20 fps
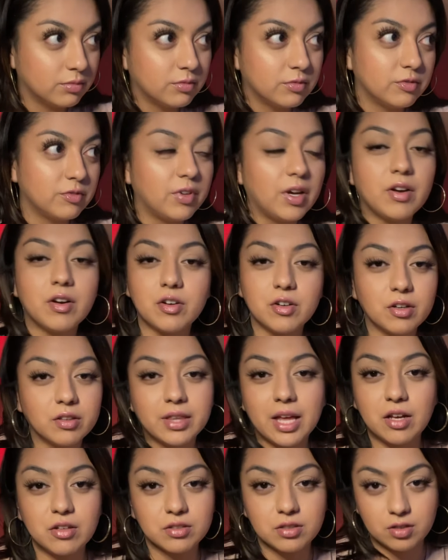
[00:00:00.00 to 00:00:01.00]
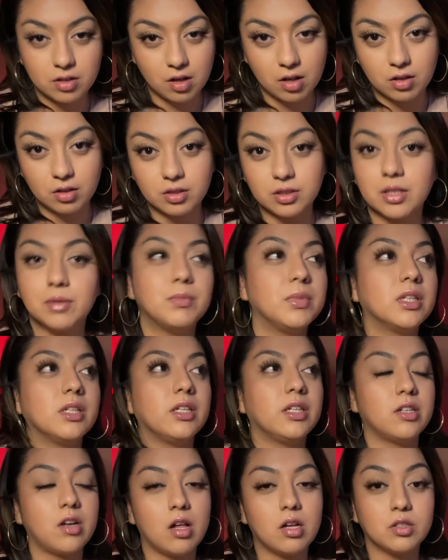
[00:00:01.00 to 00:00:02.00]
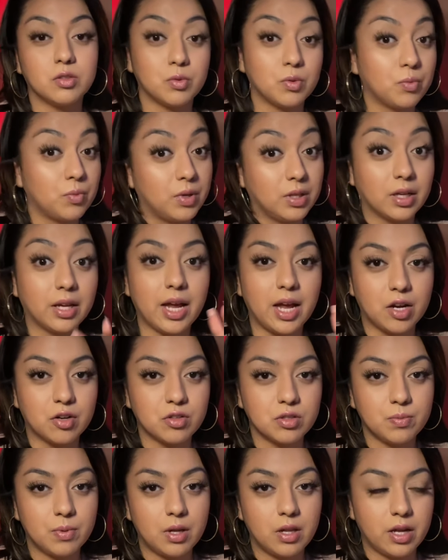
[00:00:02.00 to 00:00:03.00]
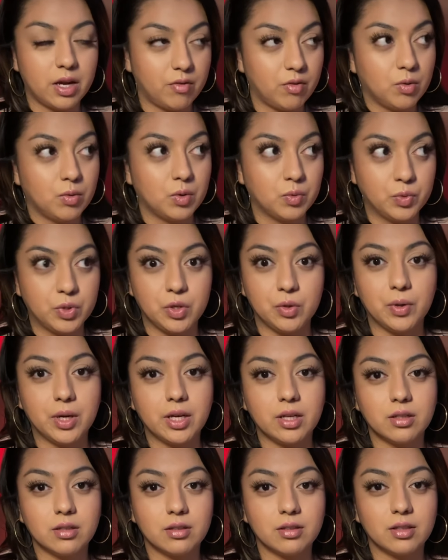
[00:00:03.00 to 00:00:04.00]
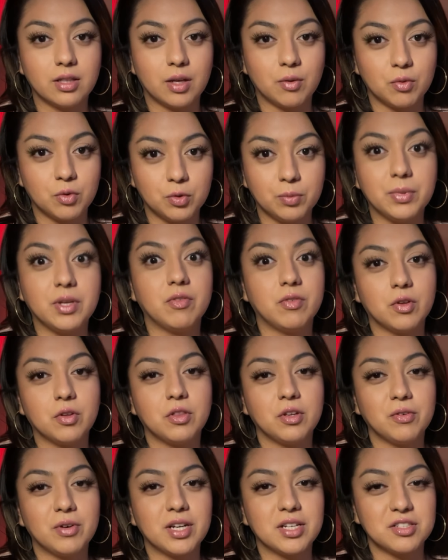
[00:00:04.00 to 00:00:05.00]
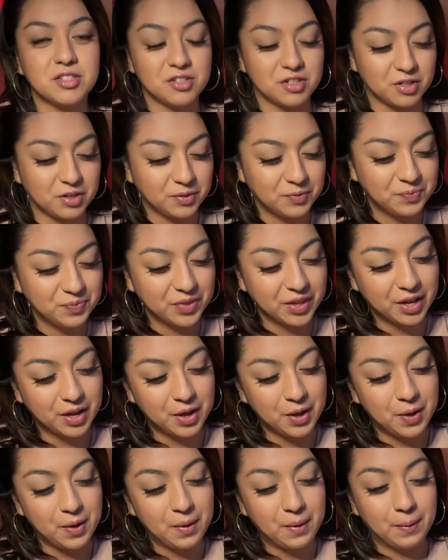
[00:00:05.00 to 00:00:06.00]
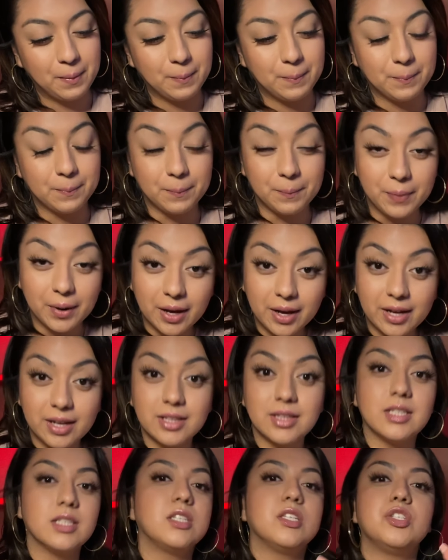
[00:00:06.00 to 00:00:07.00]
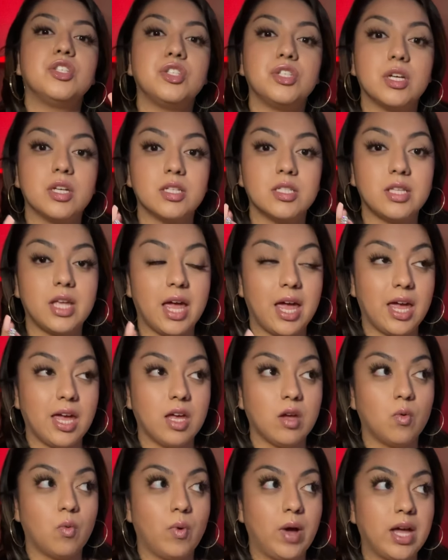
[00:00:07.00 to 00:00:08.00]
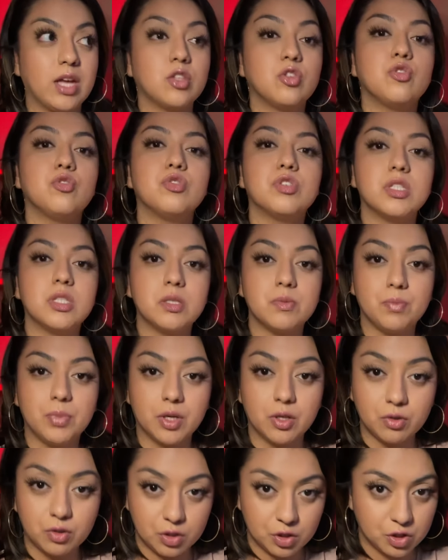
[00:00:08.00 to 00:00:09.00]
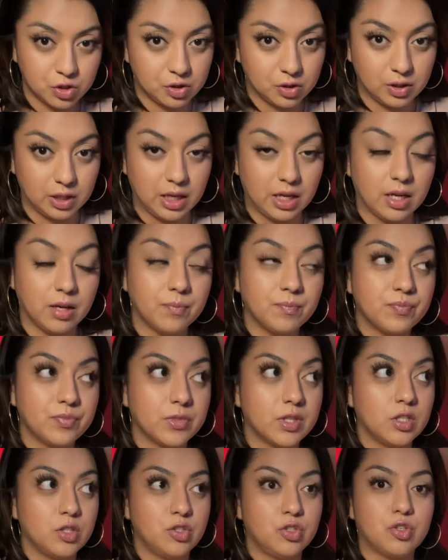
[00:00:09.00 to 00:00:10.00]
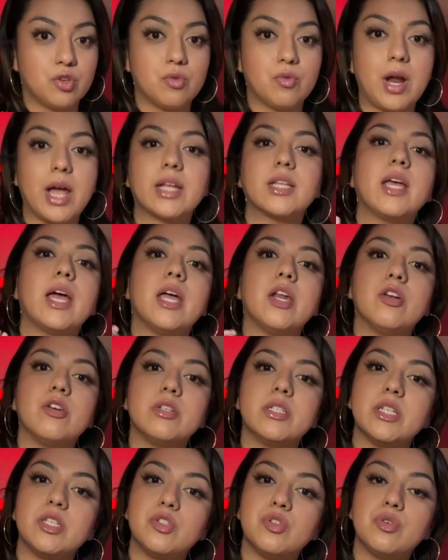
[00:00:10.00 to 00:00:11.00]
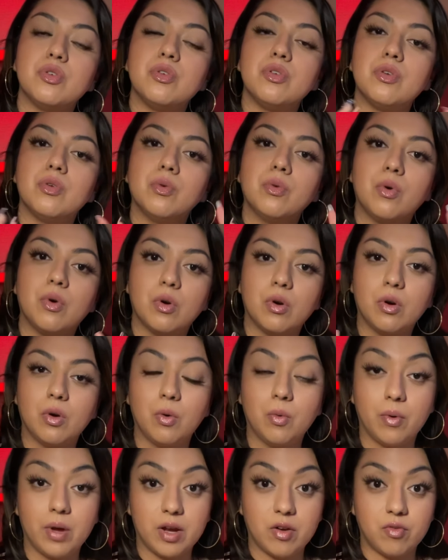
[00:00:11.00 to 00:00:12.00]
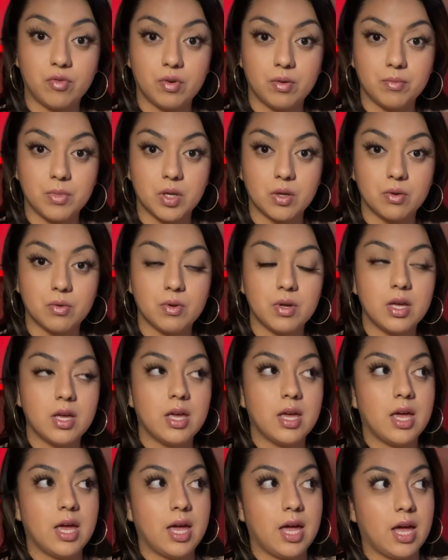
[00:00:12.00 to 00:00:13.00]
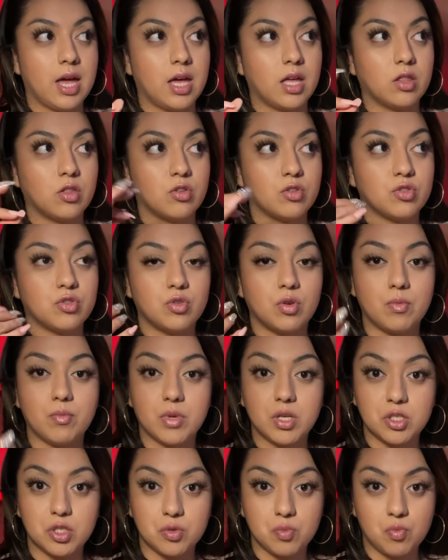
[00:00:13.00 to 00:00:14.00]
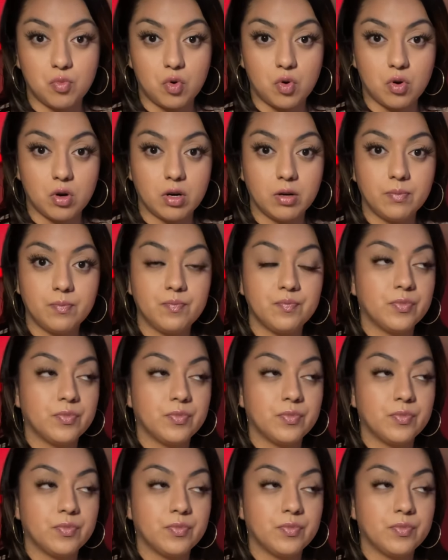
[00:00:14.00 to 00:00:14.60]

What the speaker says: $500,000, $1 million with one candle spell, everyone would do it. Like, we would be filthy rich, you know? But this is just a way to spiritually direct energy to you or away from you. And there's so much more.